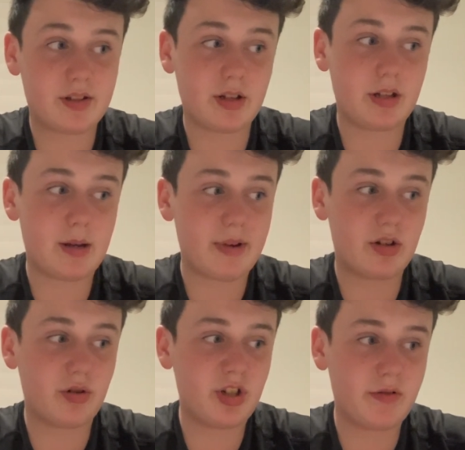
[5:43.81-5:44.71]
So yeah, make
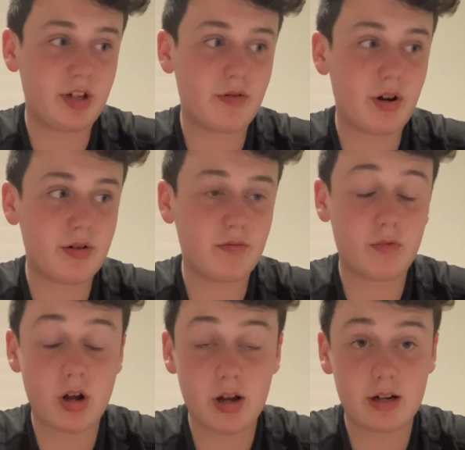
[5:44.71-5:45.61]
sure you're doing your own
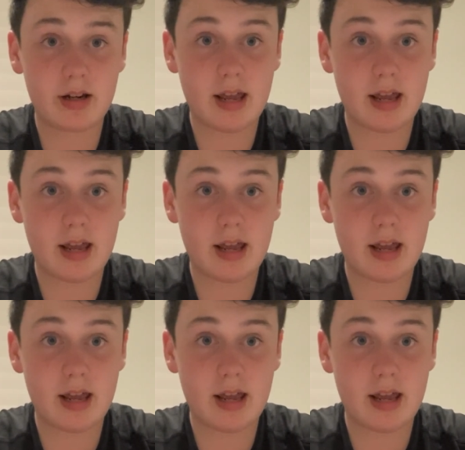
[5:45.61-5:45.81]
work.